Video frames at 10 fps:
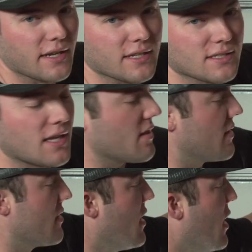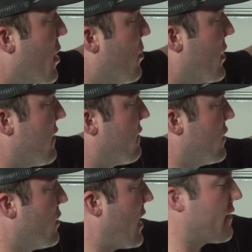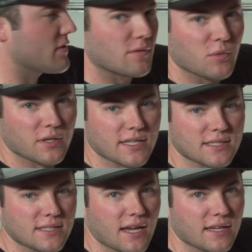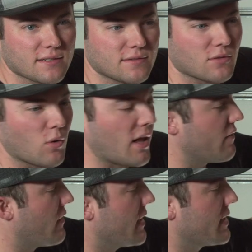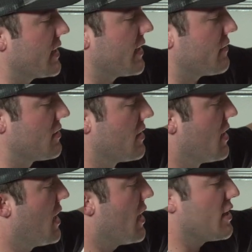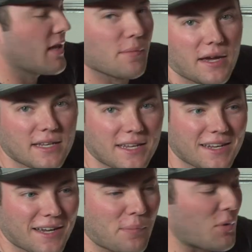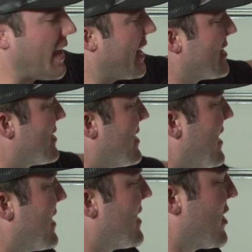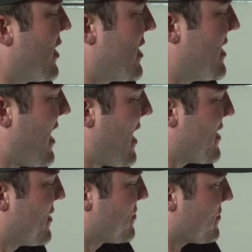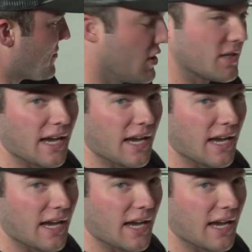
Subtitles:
it's nothing. But if you have someone that's not qualified to lift, they might need a couple hands to get this on a stand. You